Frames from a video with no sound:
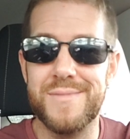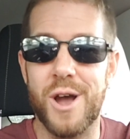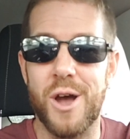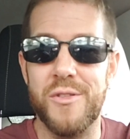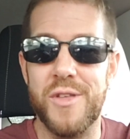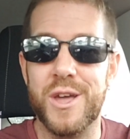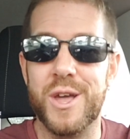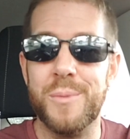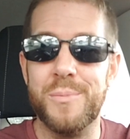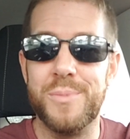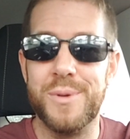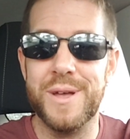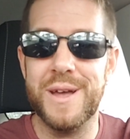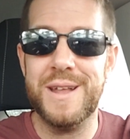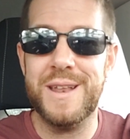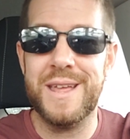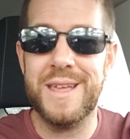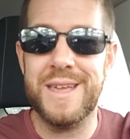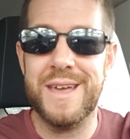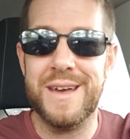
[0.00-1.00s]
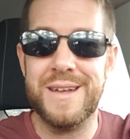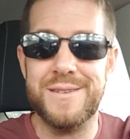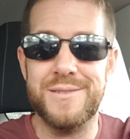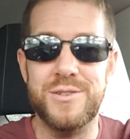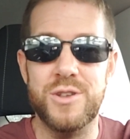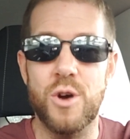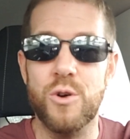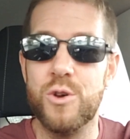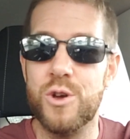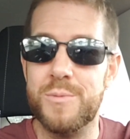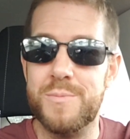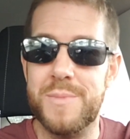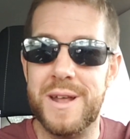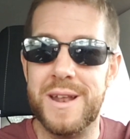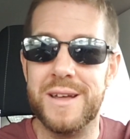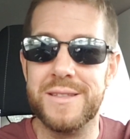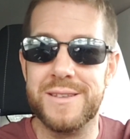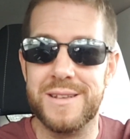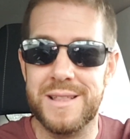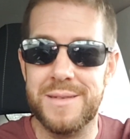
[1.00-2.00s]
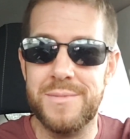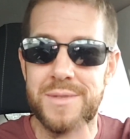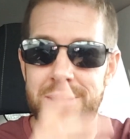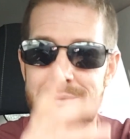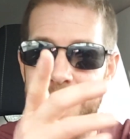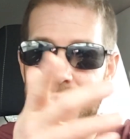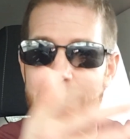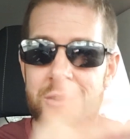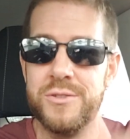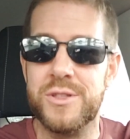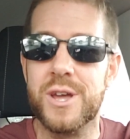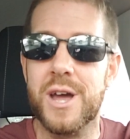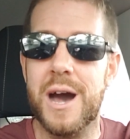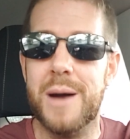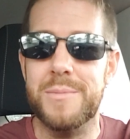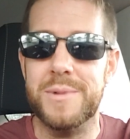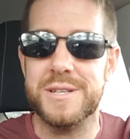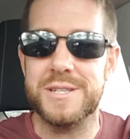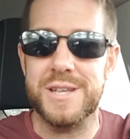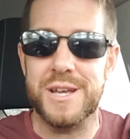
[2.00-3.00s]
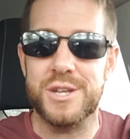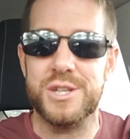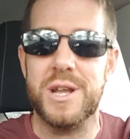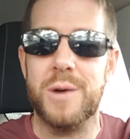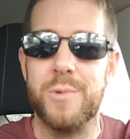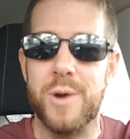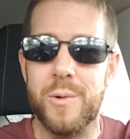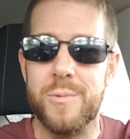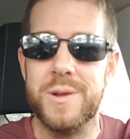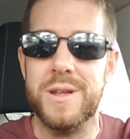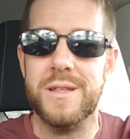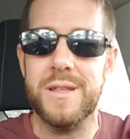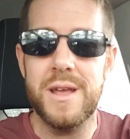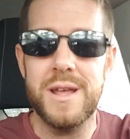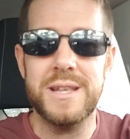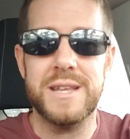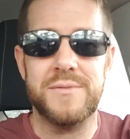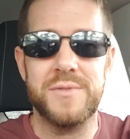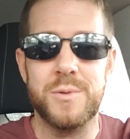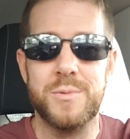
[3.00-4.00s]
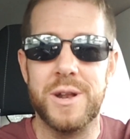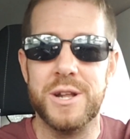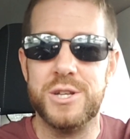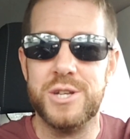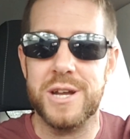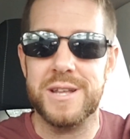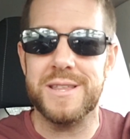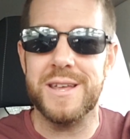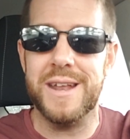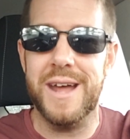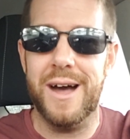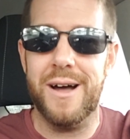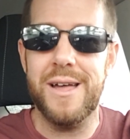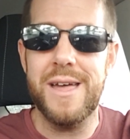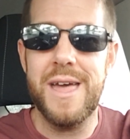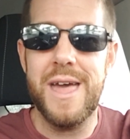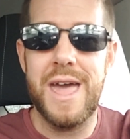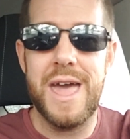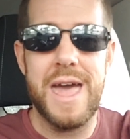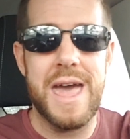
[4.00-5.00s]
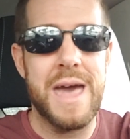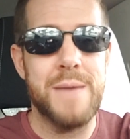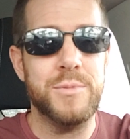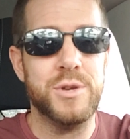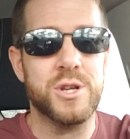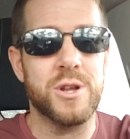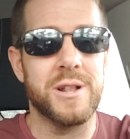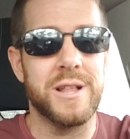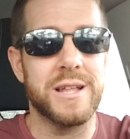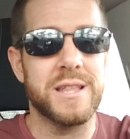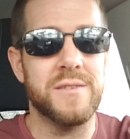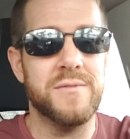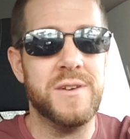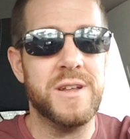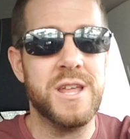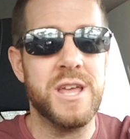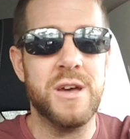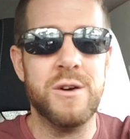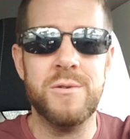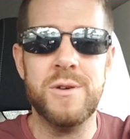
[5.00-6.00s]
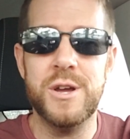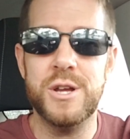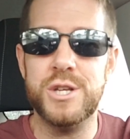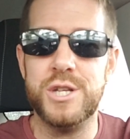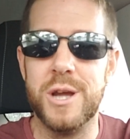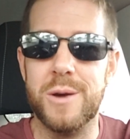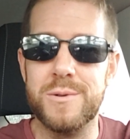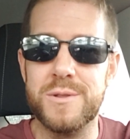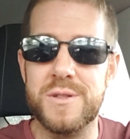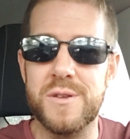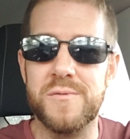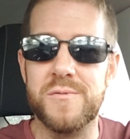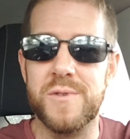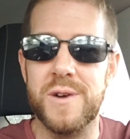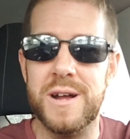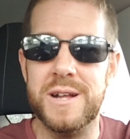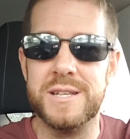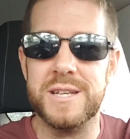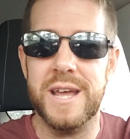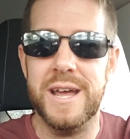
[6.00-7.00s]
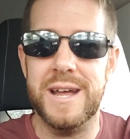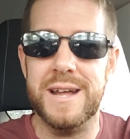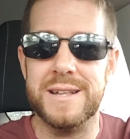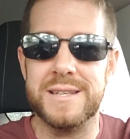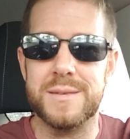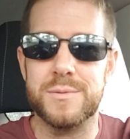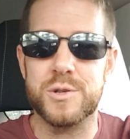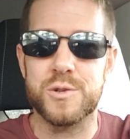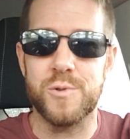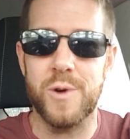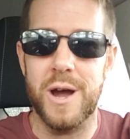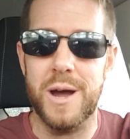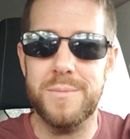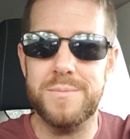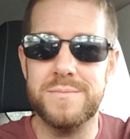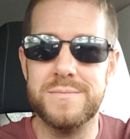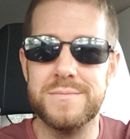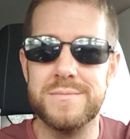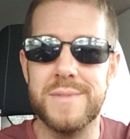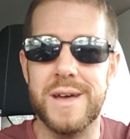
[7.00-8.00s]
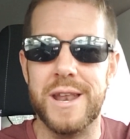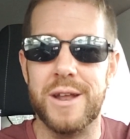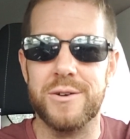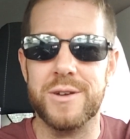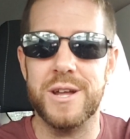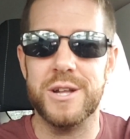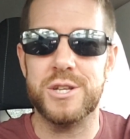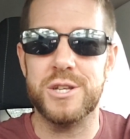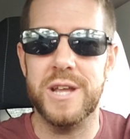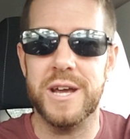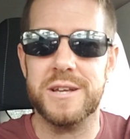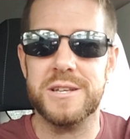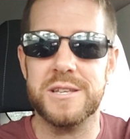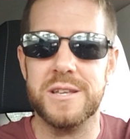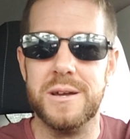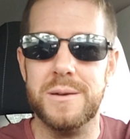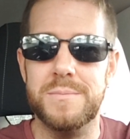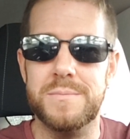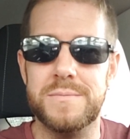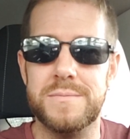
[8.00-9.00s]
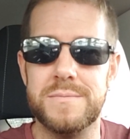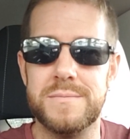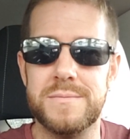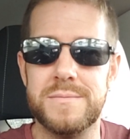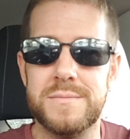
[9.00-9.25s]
Are they complaining yet? No good men out there? Let me hear in the comment section. I want to definitely want to check that out. And be sure to like the video, share with your friends, and subscribe. And I'll catch you next time.